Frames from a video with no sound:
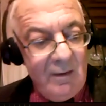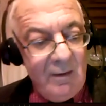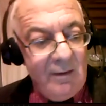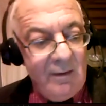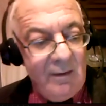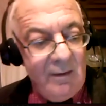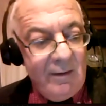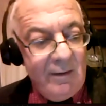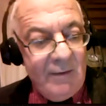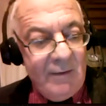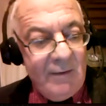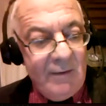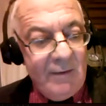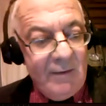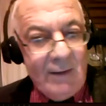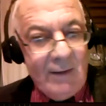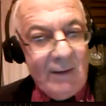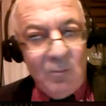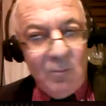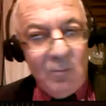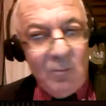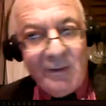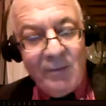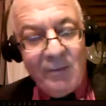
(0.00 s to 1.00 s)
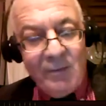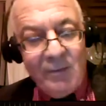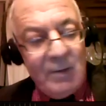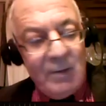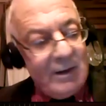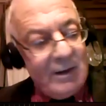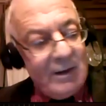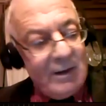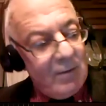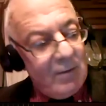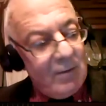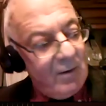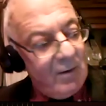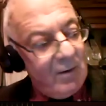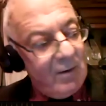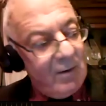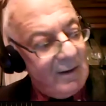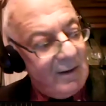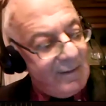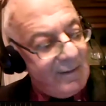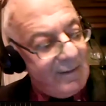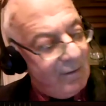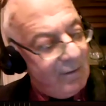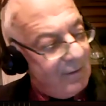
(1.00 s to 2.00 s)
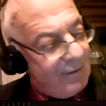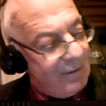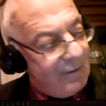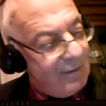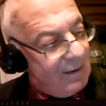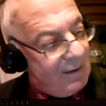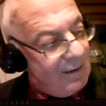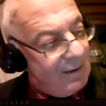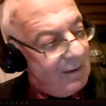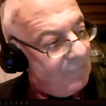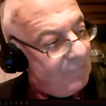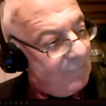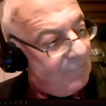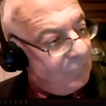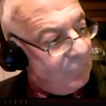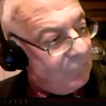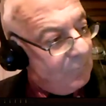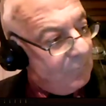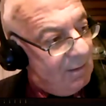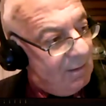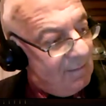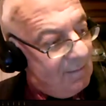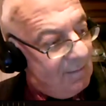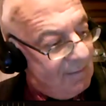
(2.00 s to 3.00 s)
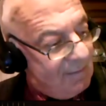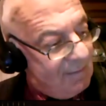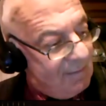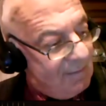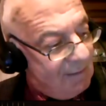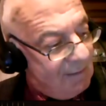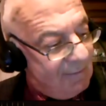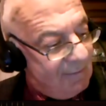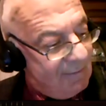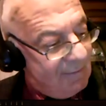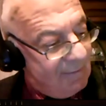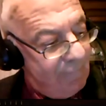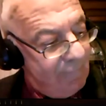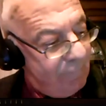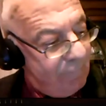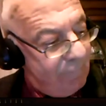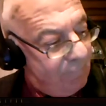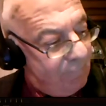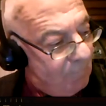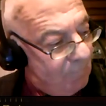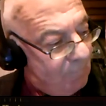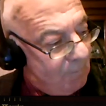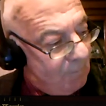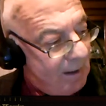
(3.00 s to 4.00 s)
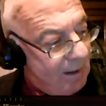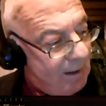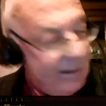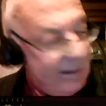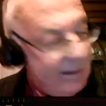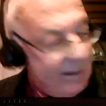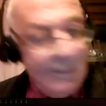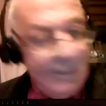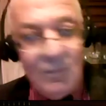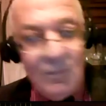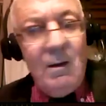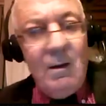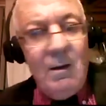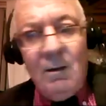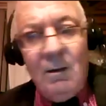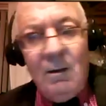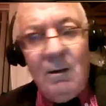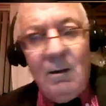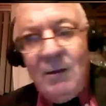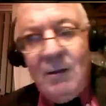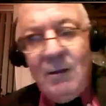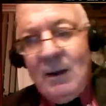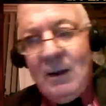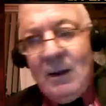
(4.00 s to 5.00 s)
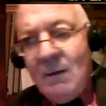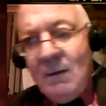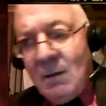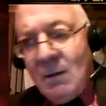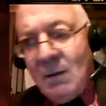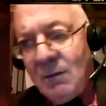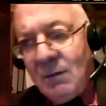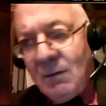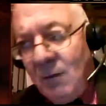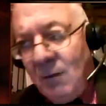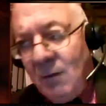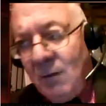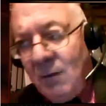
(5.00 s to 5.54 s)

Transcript: So that was the media release on the 6th of May. The third